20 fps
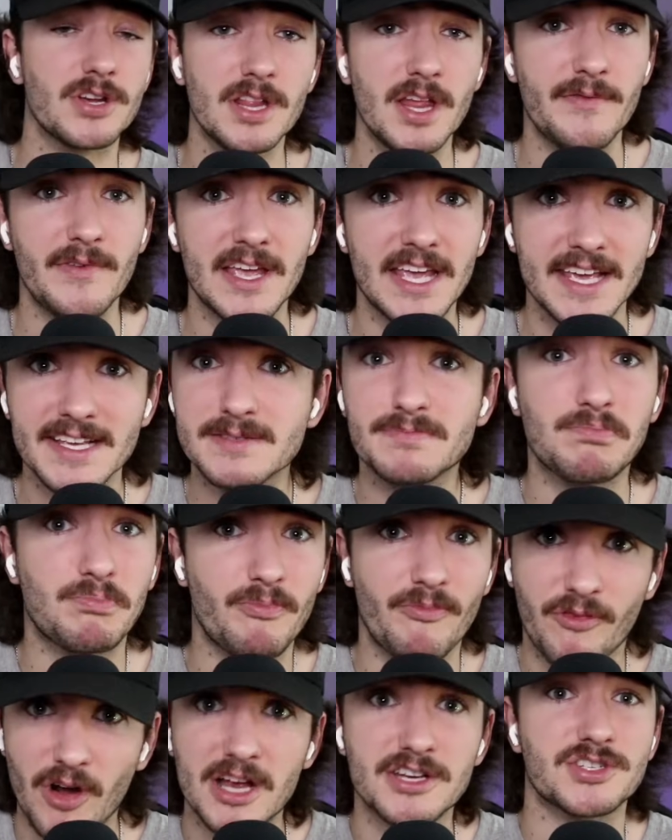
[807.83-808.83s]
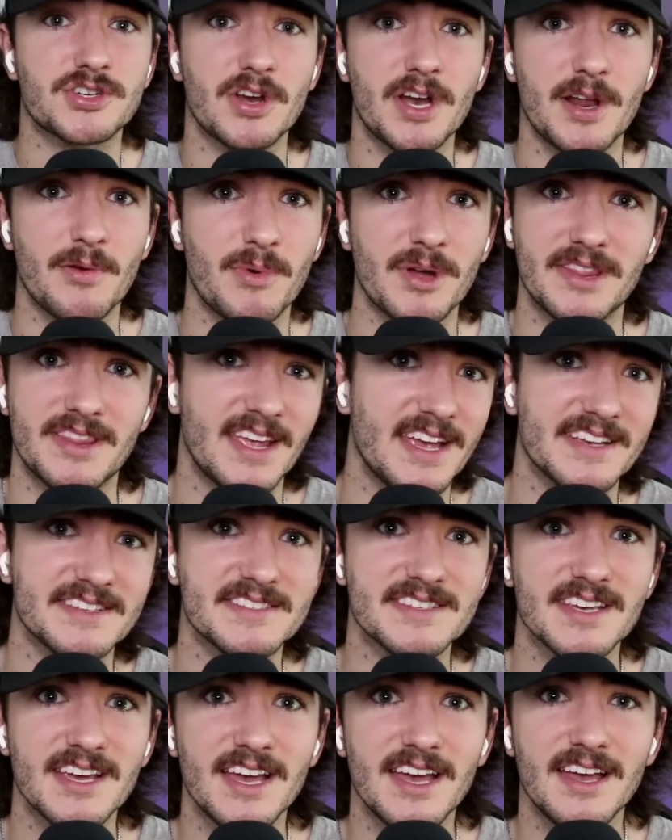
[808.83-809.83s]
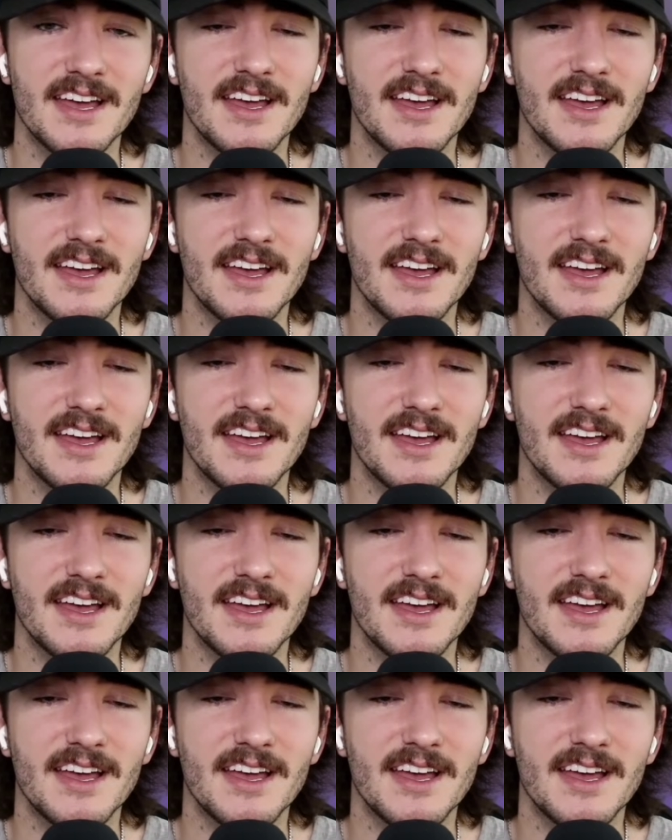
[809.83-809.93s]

Treliving is frustrated with this.